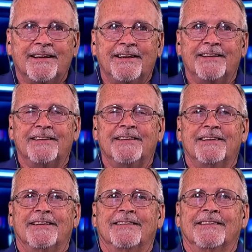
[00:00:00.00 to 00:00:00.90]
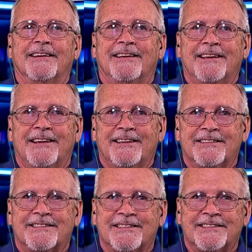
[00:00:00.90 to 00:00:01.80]
Ed
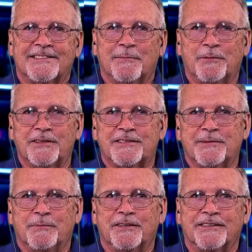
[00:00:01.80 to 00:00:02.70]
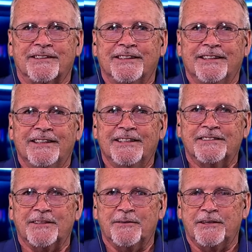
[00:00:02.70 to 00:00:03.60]
is seeing something similar.
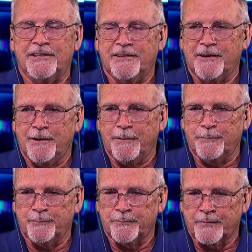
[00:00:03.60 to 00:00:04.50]
So there you go.